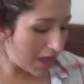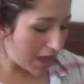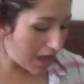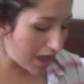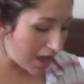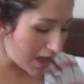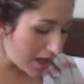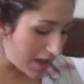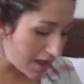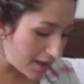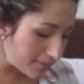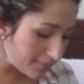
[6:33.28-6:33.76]

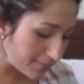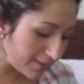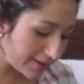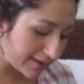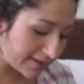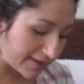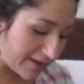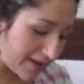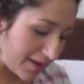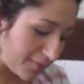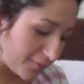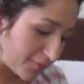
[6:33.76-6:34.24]
Um, my
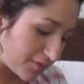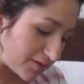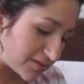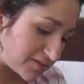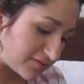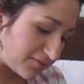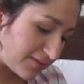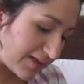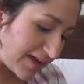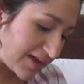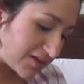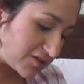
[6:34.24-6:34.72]
camera is
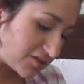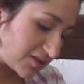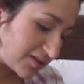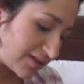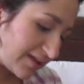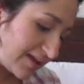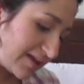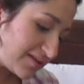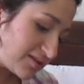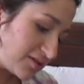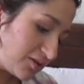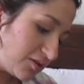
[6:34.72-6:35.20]
flashing,
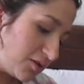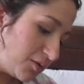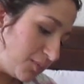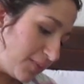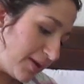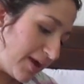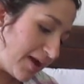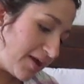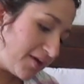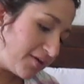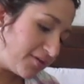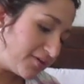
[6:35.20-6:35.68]
that has a low
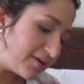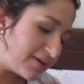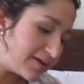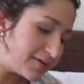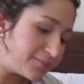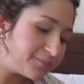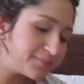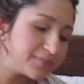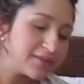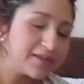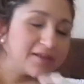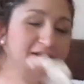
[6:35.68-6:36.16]

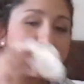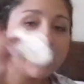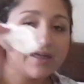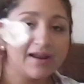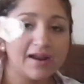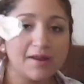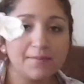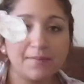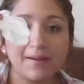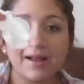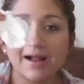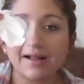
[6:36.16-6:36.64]
battery. And
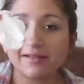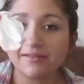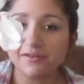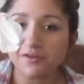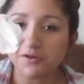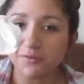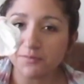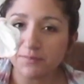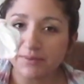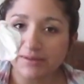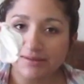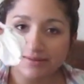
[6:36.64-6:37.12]
I pack
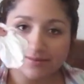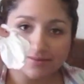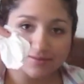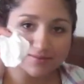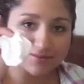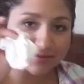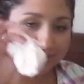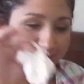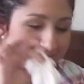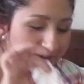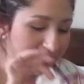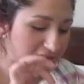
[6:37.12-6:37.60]
little
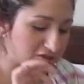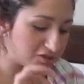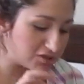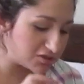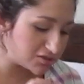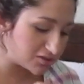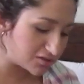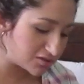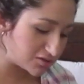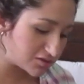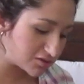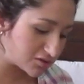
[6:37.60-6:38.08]
mittens in case
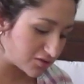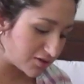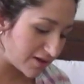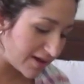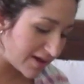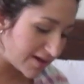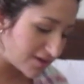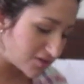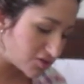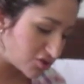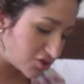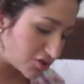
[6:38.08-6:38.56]
she's a
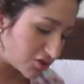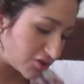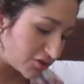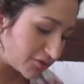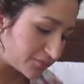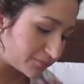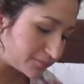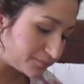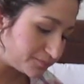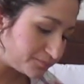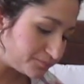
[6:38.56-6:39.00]
scratcher.